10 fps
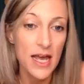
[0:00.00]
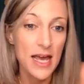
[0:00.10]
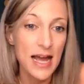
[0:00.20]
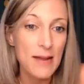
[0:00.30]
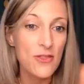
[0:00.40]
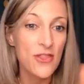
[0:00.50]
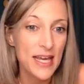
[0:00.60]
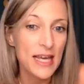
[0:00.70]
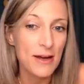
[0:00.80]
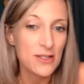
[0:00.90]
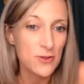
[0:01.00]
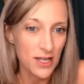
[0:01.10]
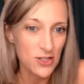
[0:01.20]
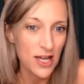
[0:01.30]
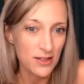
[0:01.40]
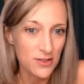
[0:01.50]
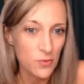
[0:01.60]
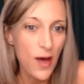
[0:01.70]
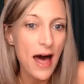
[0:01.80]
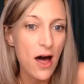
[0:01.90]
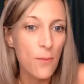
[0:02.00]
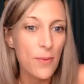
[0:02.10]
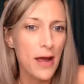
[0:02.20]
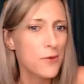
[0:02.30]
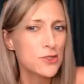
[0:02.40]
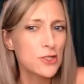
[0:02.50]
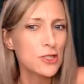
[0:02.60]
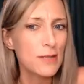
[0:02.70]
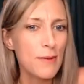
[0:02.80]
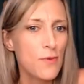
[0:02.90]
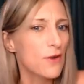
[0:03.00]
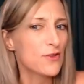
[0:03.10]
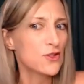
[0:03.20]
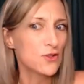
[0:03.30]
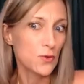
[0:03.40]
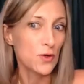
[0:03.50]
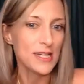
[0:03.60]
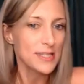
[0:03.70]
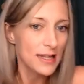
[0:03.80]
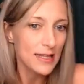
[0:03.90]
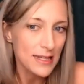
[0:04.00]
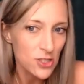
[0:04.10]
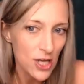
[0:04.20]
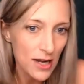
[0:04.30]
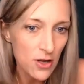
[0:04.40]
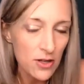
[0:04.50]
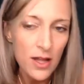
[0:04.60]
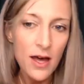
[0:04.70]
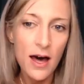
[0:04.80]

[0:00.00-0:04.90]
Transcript: And I've been thinking about doing a channel as well, but it was just going to be more of a storytelling channel